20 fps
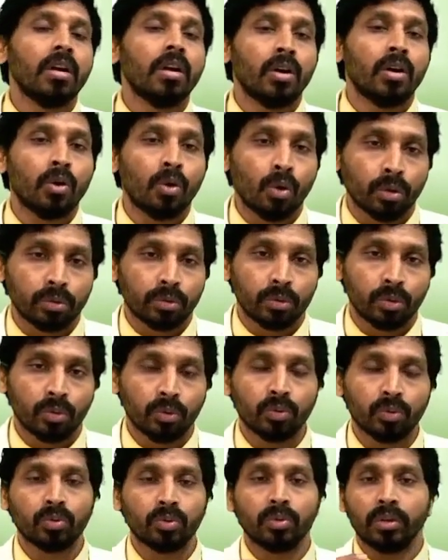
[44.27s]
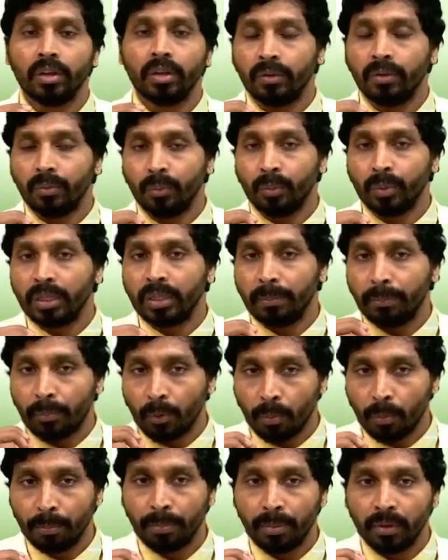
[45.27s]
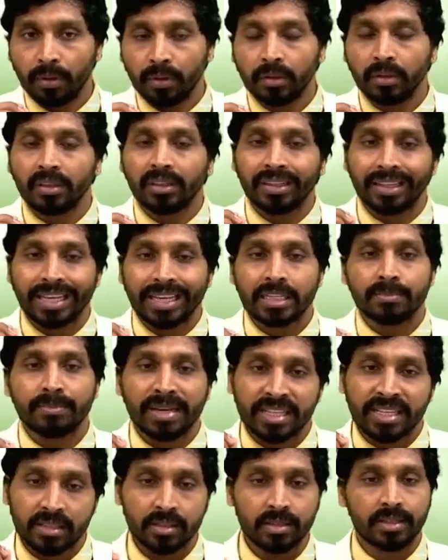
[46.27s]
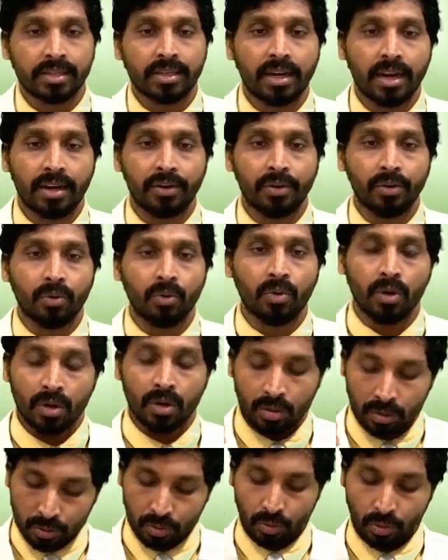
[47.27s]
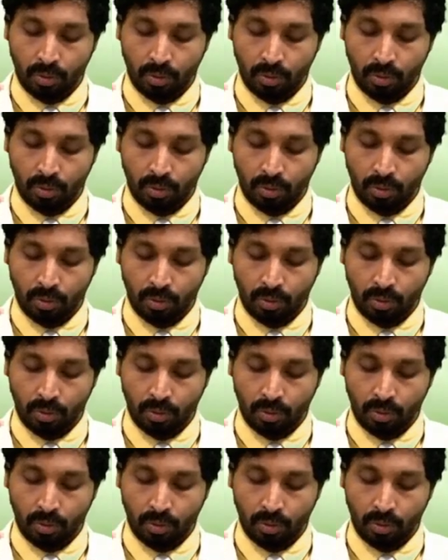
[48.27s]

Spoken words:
go through with a proper case basis scenario. So,